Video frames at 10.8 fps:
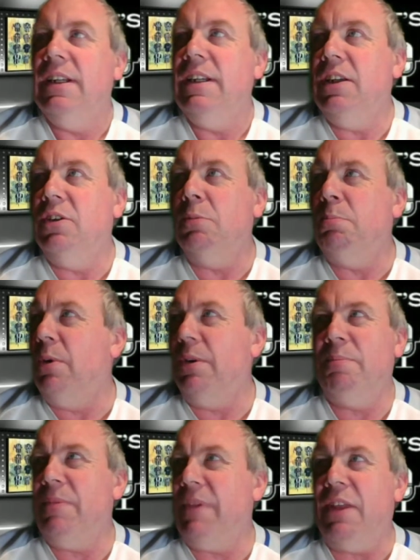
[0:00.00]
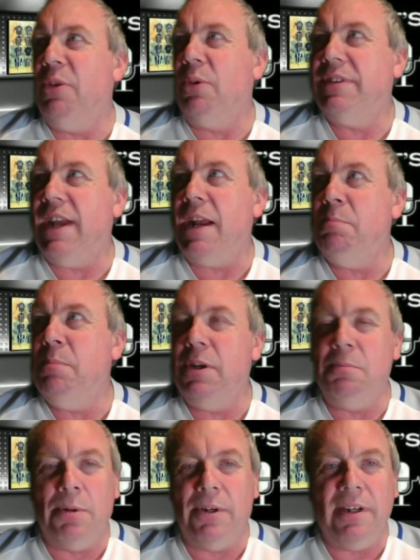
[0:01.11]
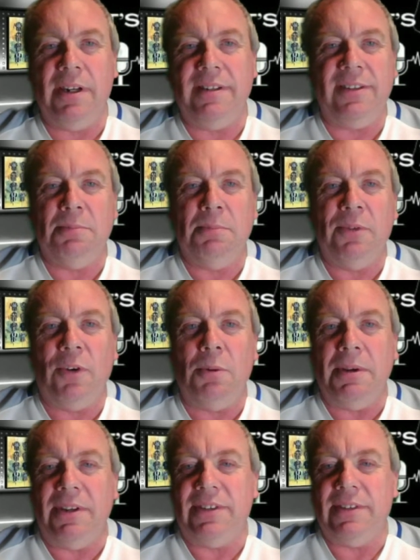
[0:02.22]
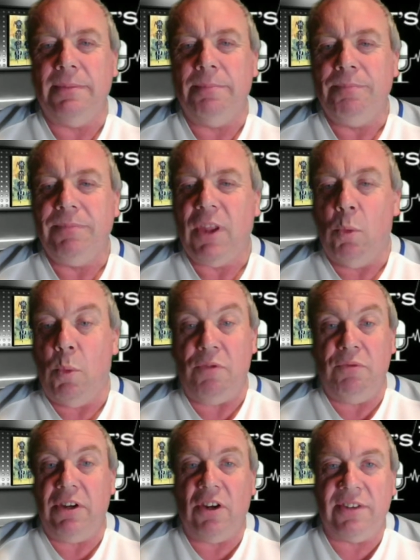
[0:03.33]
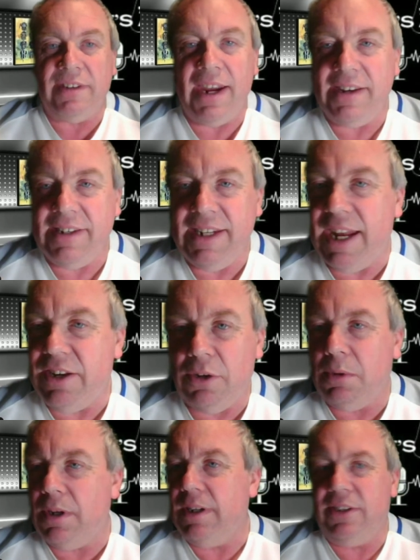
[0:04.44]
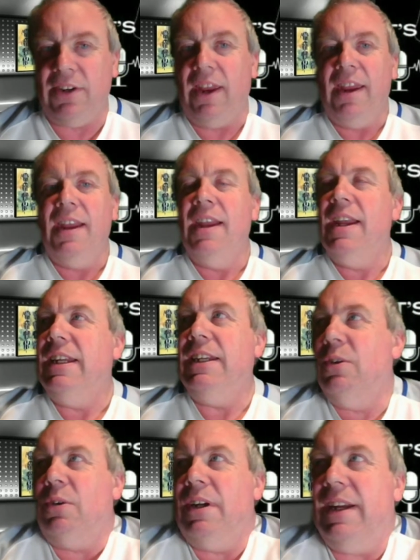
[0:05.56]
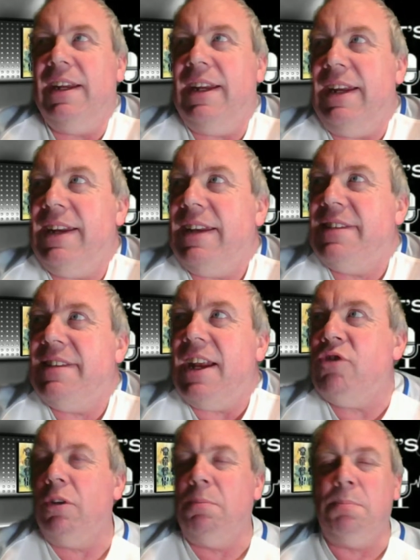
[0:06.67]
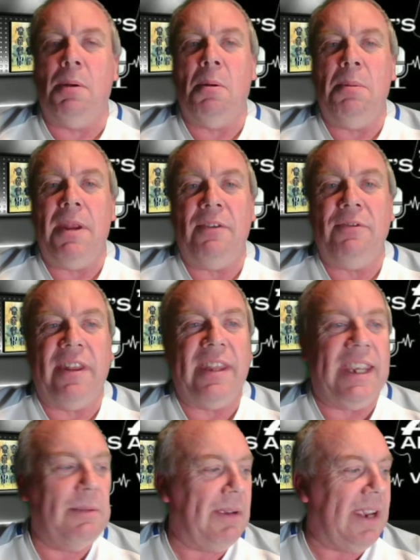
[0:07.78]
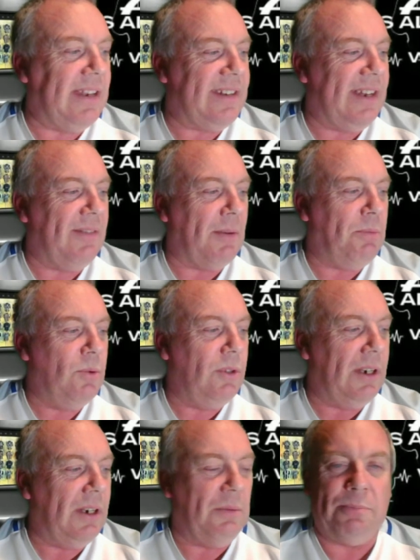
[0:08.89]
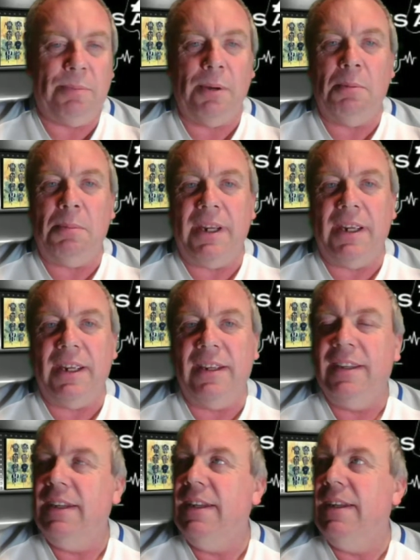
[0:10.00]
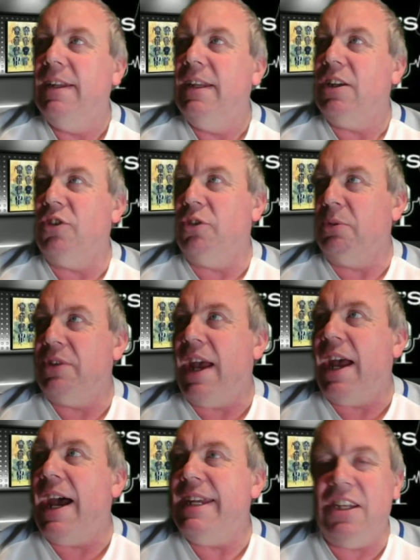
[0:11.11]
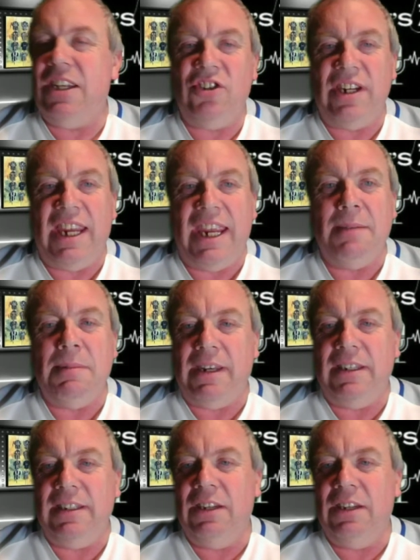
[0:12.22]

but I thought Dan Burn put in a decent performance. Whether he got tired in the end or what, it's natural probably after the game against Liverpool. It was probably because it was a high energy game and,